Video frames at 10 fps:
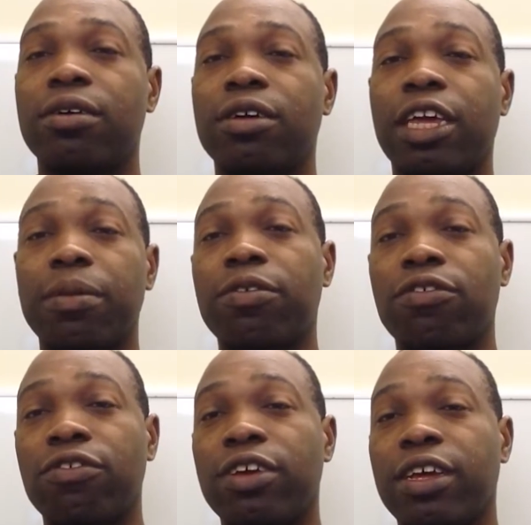
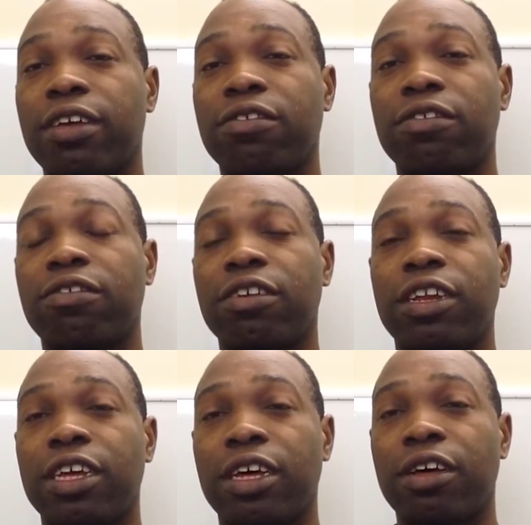chemistry is the
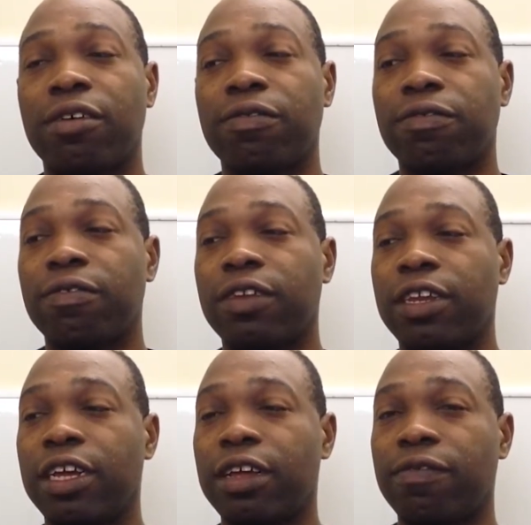study of
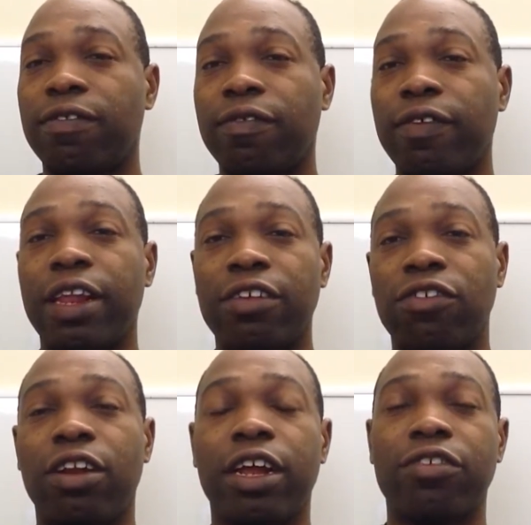the valence
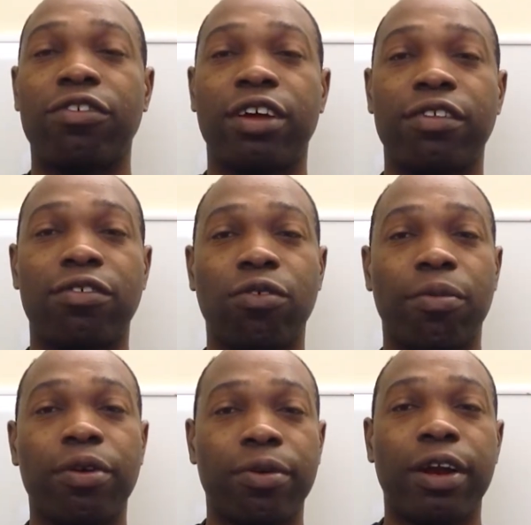shell electrons
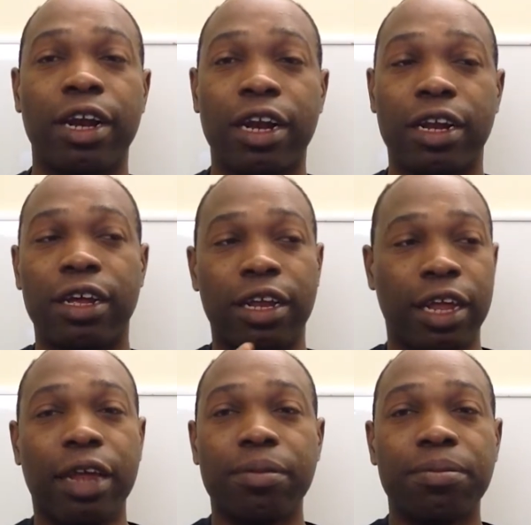orbiting around an
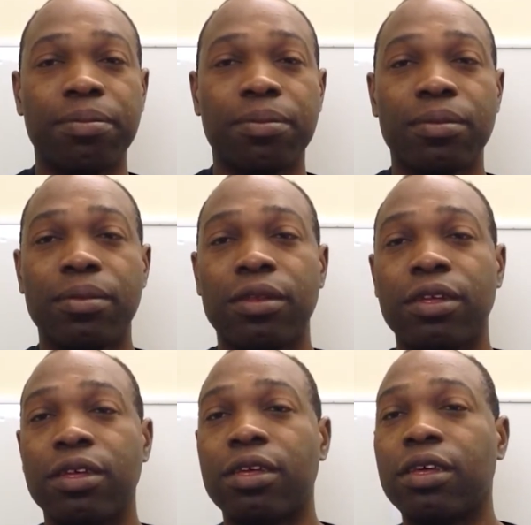atom,
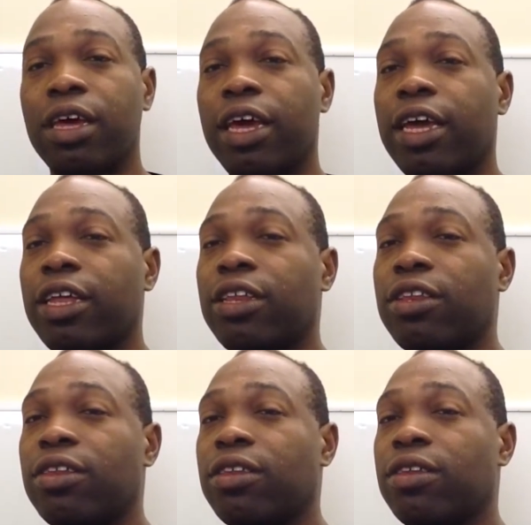and
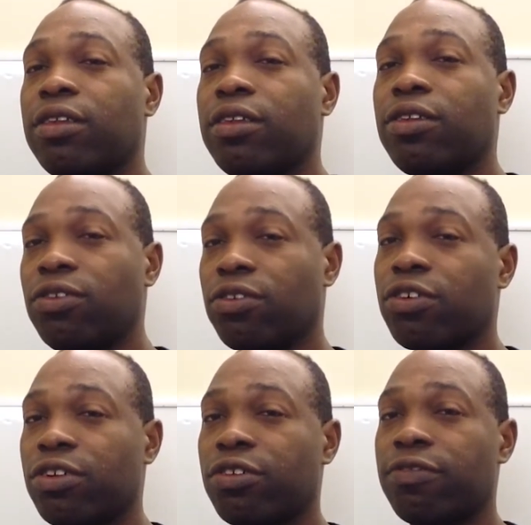
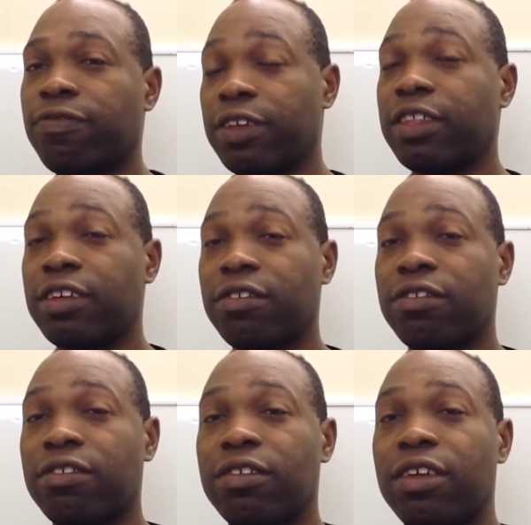nuclear
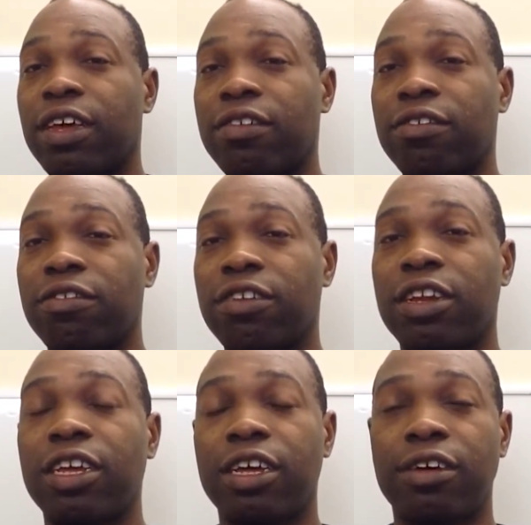physics is the
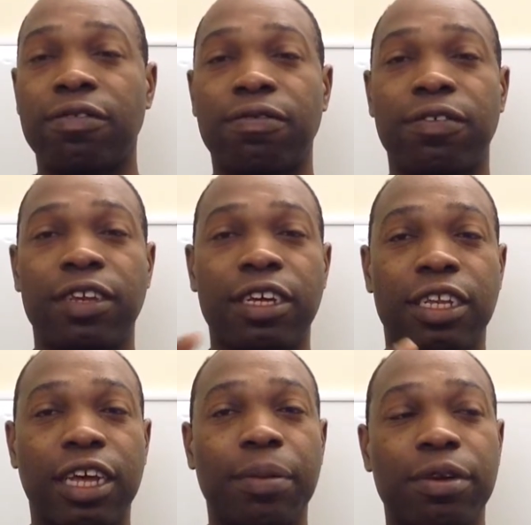study of the
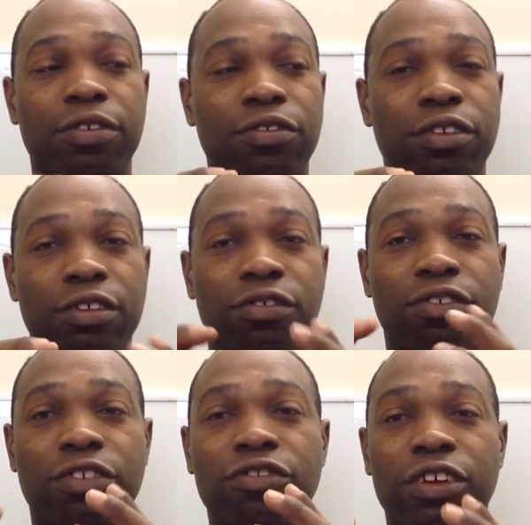
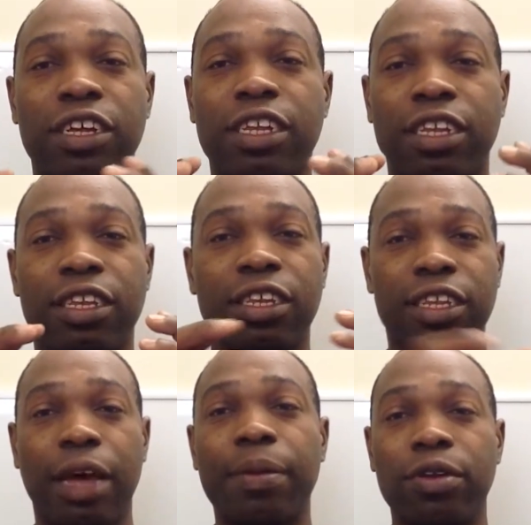structure of the
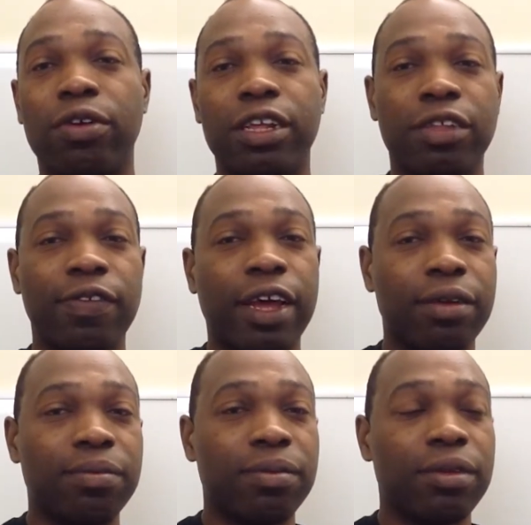atomic nucleus of an atom,